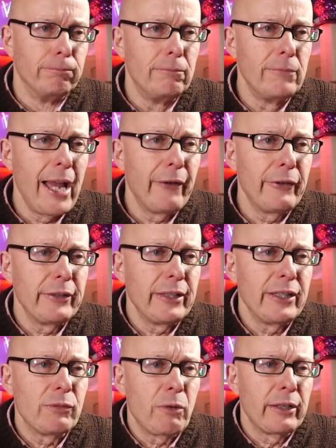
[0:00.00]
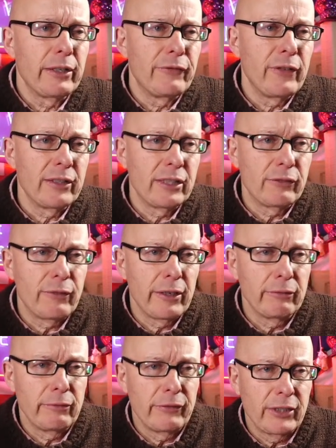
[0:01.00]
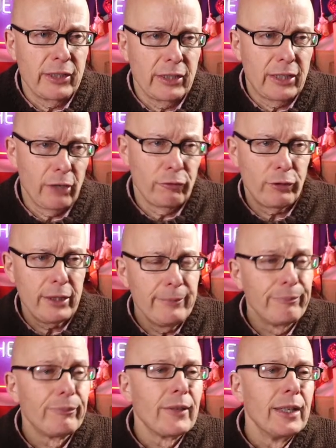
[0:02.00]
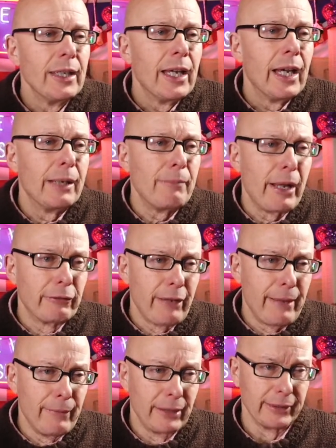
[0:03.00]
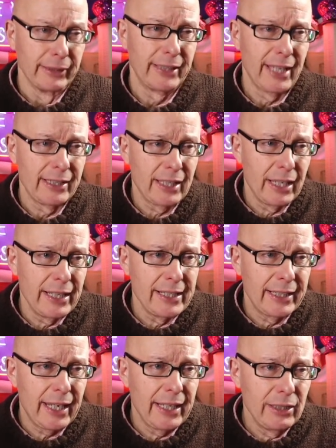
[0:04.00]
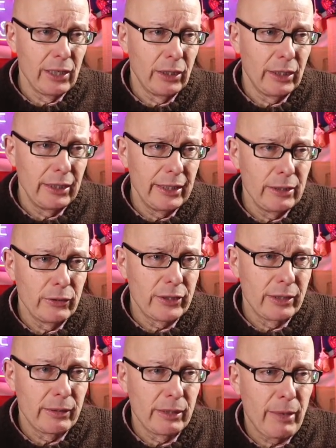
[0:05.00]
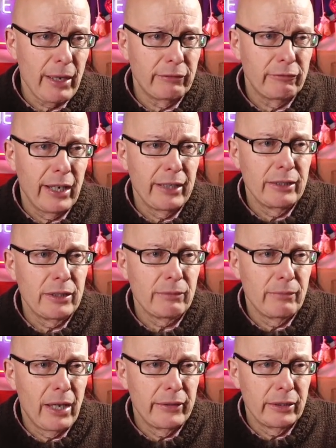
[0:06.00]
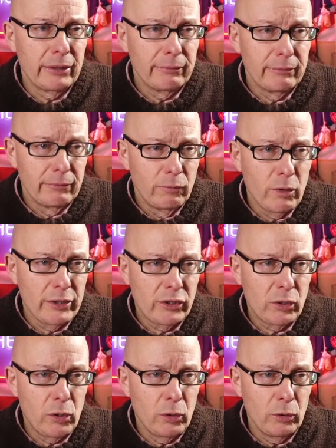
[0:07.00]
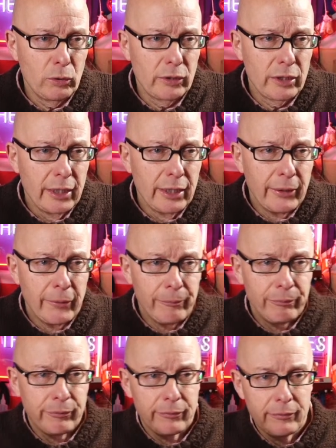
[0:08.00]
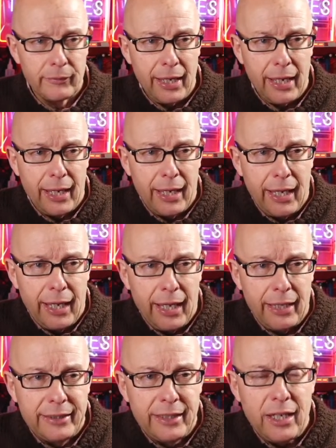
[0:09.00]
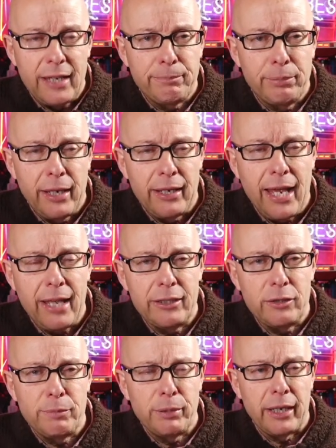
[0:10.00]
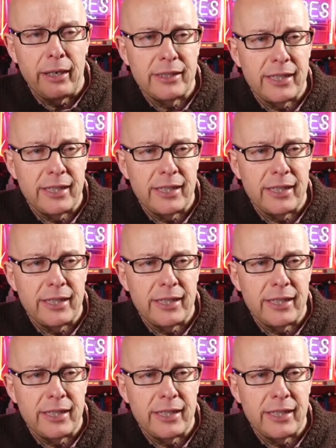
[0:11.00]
Arun is one of the fastest flowing rivers in the country. My grandma, says Linda Kane, Lee Lawson says, my grandmother was called... how do you pronounce it?